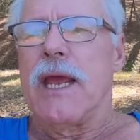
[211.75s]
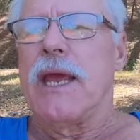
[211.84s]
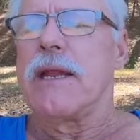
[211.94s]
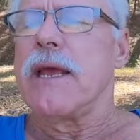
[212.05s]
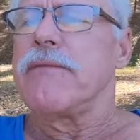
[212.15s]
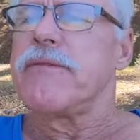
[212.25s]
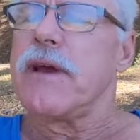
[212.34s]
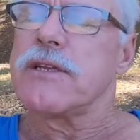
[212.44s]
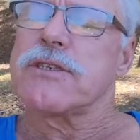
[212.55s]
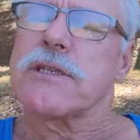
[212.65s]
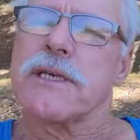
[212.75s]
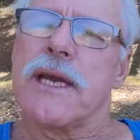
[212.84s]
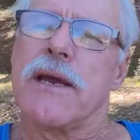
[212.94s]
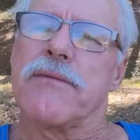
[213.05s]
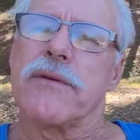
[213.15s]
And
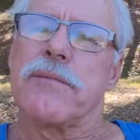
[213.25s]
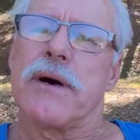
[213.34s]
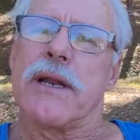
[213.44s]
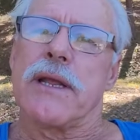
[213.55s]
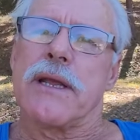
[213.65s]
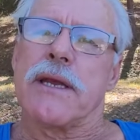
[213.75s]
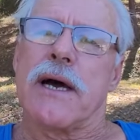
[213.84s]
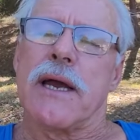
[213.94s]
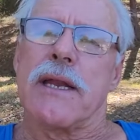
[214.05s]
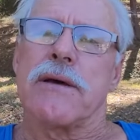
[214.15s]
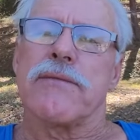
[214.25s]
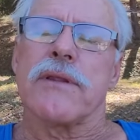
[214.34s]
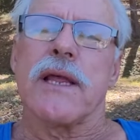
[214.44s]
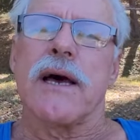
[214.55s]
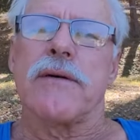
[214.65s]
eventually, everybody kind of
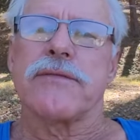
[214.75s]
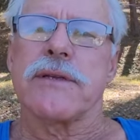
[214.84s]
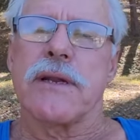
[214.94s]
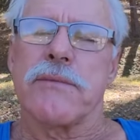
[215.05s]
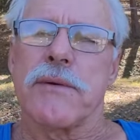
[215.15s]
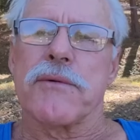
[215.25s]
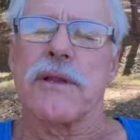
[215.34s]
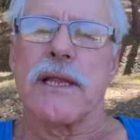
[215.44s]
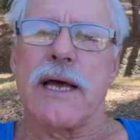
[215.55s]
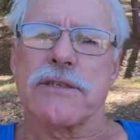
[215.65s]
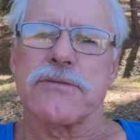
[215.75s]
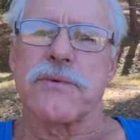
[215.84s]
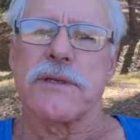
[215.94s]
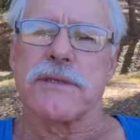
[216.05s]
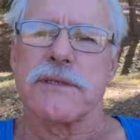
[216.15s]
left, and we were the last
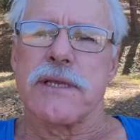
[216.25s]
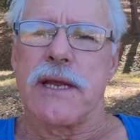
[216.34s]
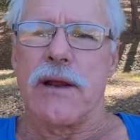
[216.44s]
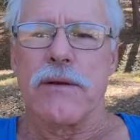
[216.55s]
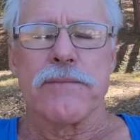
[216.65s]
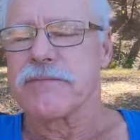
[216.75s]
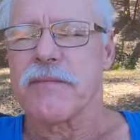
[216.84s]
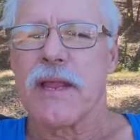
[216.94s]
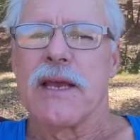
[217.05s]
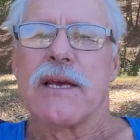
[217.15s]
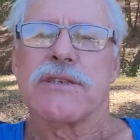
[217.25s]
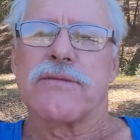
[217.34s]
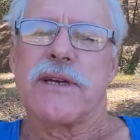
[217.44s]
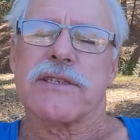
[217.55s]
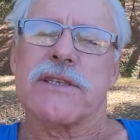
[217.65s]
ones there. So
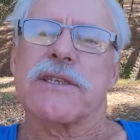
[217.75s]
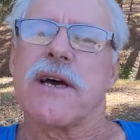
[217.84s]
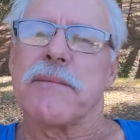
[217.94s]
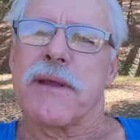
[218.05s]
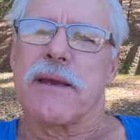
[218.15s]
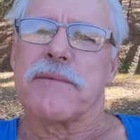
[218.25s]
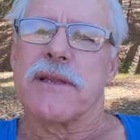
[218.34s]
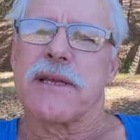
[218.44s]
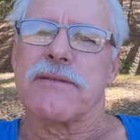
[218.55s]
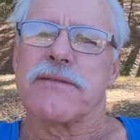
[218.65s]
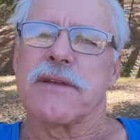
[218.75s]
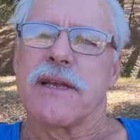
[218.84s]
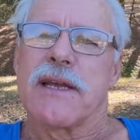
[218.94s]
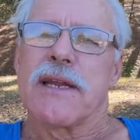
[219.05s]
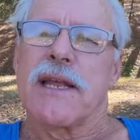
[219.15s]
eventually, the time came to leave.
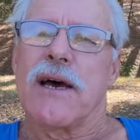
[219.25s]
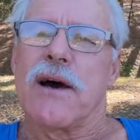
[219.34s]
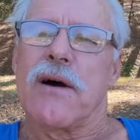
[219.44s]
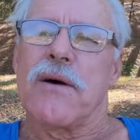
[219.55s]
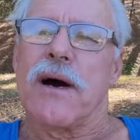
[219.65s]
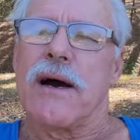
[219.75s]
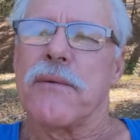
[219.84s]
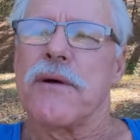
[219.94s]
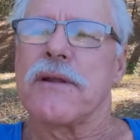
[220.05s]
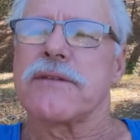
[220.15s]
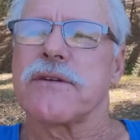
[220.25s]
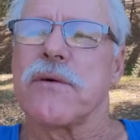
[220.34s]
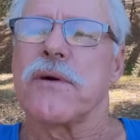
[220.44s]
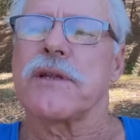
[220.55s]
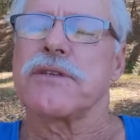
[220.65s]
Now, I was
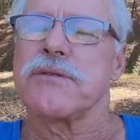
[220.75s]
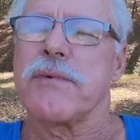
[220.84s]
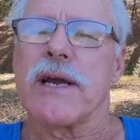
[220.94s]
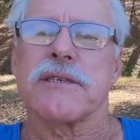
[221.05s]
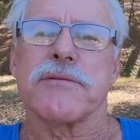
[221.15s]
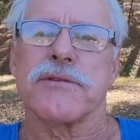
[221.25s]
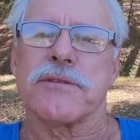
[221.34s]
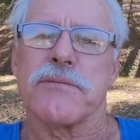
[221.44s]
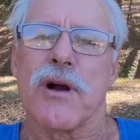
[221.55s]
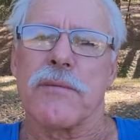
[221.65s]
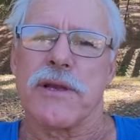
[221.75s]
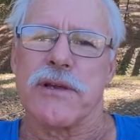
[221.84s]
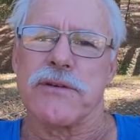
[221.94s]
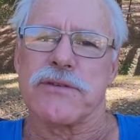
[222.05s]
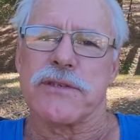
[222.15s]
going to Bikes, Blues, and
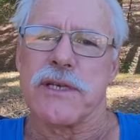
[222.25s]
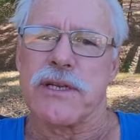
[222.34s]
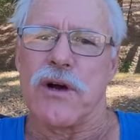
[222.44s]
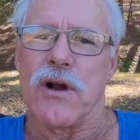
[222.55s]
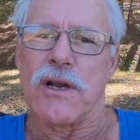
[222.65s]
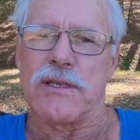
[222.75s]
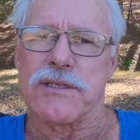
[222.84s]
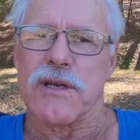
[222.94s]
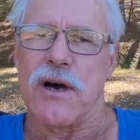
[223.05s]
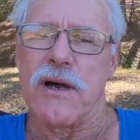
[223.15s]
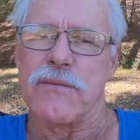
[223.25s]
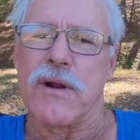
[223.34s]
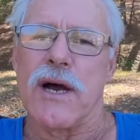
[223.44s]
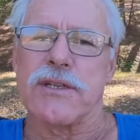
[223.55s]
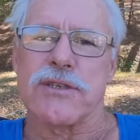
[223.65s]
Barbecues in Arkansas and
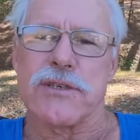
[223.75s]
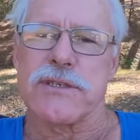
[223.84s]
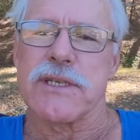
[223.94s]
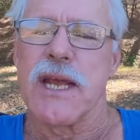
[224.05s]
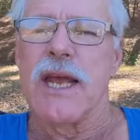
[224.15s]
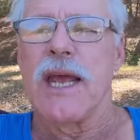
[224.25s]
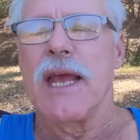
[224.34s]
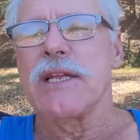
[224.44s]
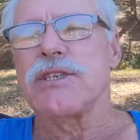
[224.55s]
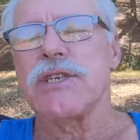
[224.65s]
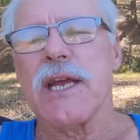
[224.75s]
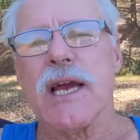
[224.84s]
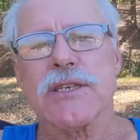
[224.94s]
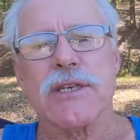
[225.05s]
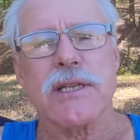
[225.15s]
Rogers. And she
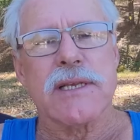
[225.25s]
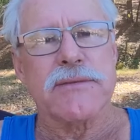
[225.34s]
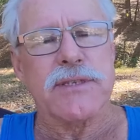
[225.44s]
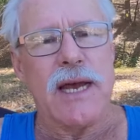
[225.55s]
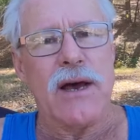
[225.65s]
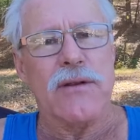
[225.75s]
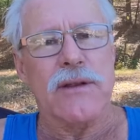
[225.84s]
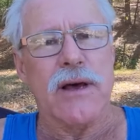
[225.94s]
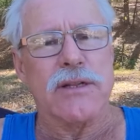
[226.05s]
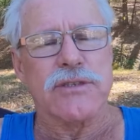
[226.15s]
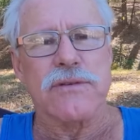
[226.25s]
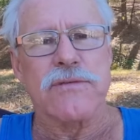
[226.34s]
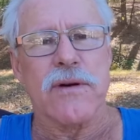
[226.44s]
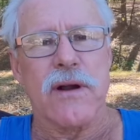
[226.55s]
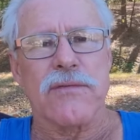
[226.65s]
actually lives out not too
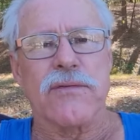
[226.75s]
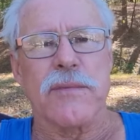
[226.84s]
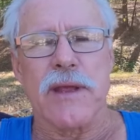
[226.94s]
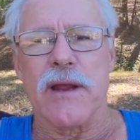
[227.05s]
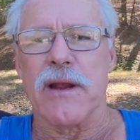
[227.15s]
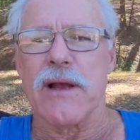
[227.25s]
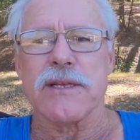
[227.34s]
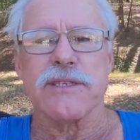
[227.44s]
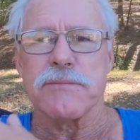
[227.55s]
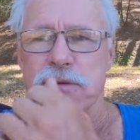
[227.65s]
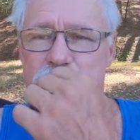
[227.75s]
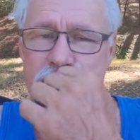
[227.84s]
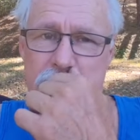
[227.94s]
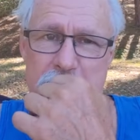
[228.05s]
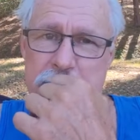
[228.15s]
far from there. She moved
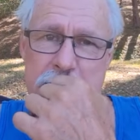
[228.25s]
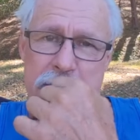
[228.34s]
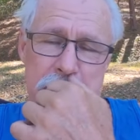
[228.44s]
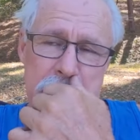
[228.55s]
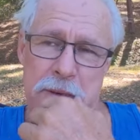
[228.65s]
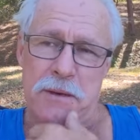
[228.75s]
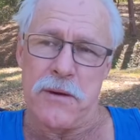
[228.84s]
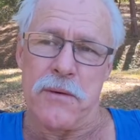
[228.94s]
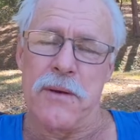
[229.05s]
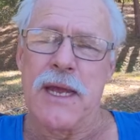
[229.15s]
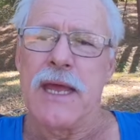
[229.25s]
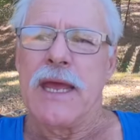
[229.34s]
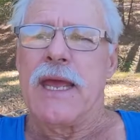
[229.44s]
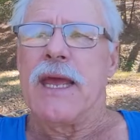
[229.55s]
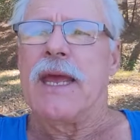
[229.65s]
there not that long ago.
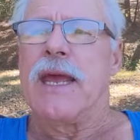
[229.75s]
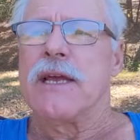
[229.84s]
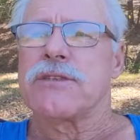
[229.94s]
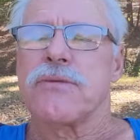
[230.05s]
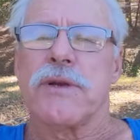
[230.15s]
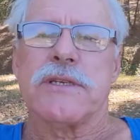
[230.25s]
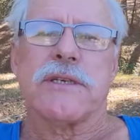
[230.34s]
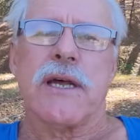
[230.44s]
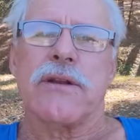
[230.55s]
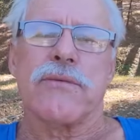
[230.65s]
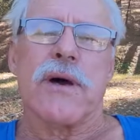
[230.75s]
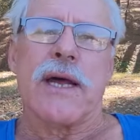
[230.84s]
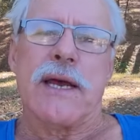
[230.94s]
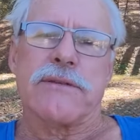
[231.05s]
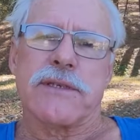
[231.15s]
And so we decided to
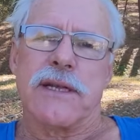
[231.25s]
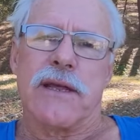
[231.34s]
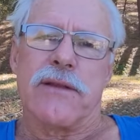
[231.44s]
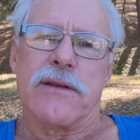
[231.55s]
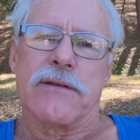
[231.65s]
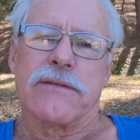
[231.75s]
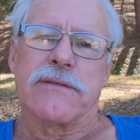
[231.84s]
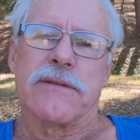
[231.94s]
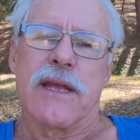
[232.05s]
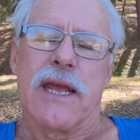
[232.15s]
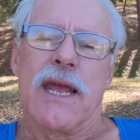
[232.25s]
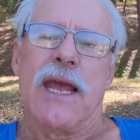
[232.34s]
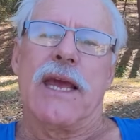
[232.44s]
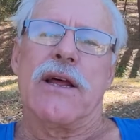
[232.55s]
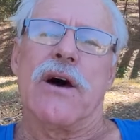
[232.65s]
ride out together.
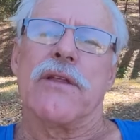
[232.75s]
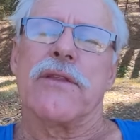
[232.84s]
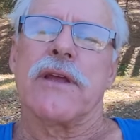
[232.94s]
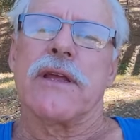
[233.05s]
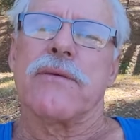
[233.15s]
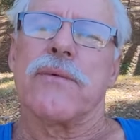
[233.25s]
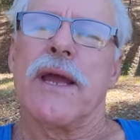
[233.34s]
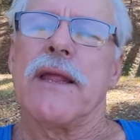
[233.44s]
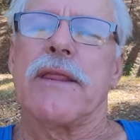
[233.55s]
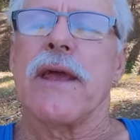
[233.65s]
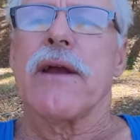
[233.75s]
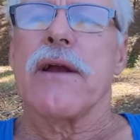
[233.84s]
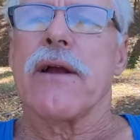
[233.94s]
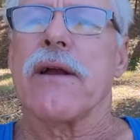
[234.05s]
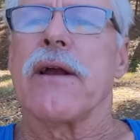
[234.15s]
And on the way
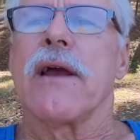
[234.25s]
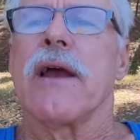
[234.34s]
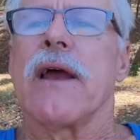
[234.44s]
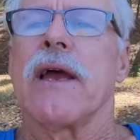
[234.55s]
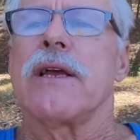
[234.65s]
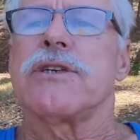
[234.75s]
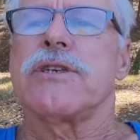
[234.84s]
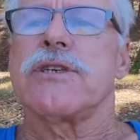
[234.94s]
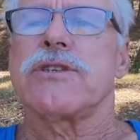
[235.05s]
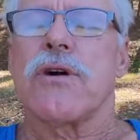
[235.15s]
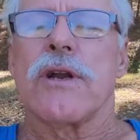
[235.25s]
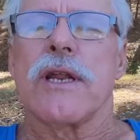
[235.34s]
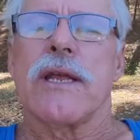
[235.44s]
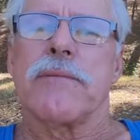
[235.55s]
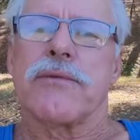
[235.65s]
there, she started
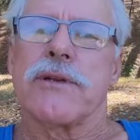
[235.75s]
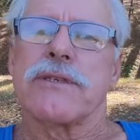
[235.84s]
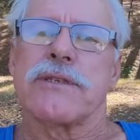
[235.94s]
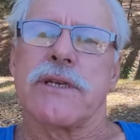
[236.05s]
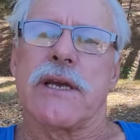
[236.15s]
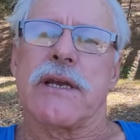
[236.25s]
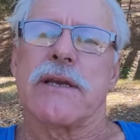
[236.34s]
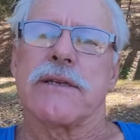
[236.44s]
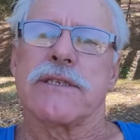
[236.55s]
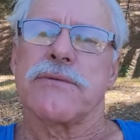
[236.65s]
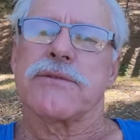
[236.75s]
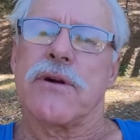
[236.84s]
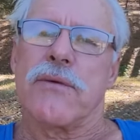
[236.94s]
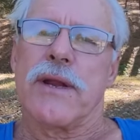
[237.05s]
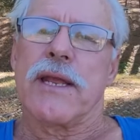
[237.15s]
to get pretty sick. She was
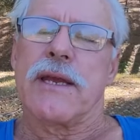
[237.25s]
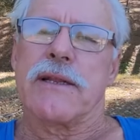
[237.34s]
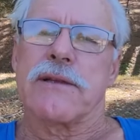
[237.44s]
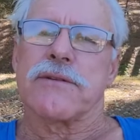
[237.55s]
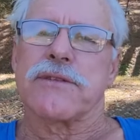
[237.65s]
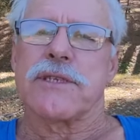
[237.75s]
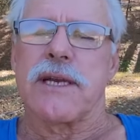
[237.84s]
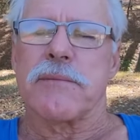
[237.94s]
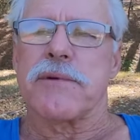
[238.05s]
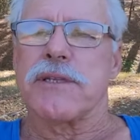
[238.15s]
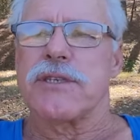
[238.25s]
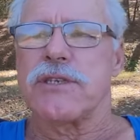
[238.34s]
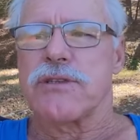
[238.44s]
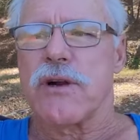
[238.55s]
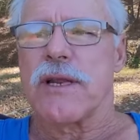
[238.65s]
already getting a little sick, but she
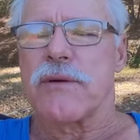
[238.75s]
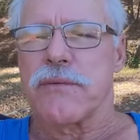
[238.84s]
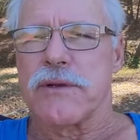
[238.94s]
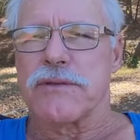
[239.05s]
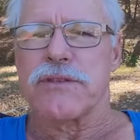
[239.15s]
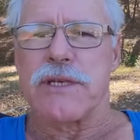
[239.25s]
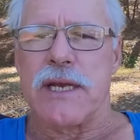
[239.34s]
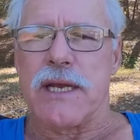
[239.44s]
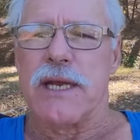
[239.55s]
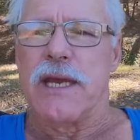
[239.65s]
started to get real sick.